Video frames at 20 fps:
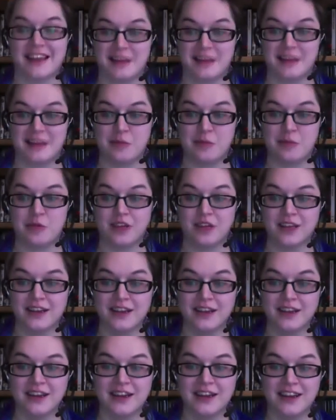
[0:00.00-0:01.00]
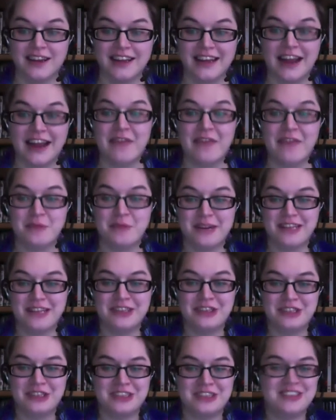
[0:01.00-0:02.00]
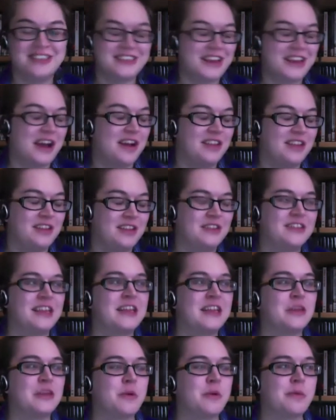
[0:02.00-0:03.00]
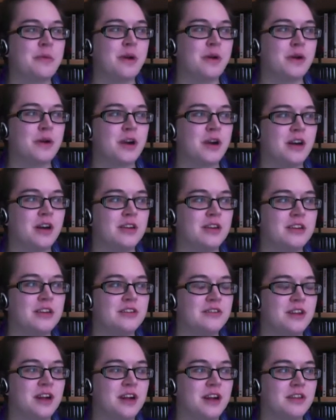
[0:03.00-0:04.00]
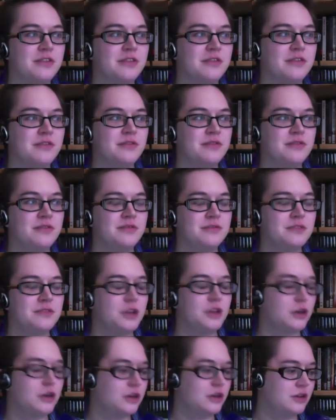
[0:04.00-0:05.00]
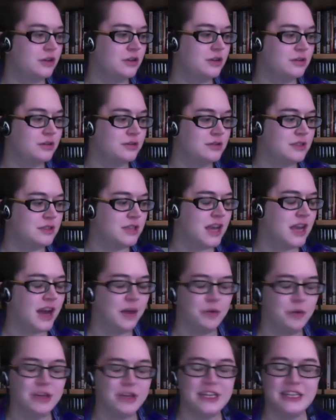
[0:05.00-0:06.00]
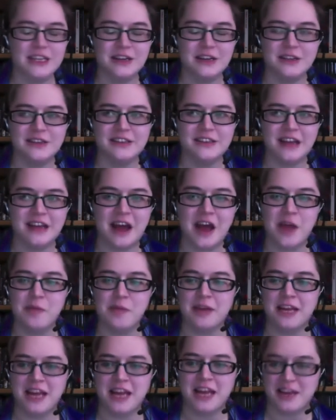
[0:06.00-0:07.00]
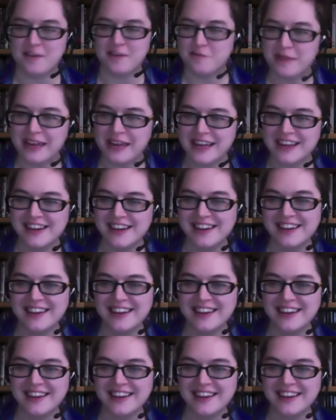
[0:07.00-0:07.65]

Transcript: in that movie. Like, everybody is just, there's like the one part where Colin, where he yells, "I am a caveman."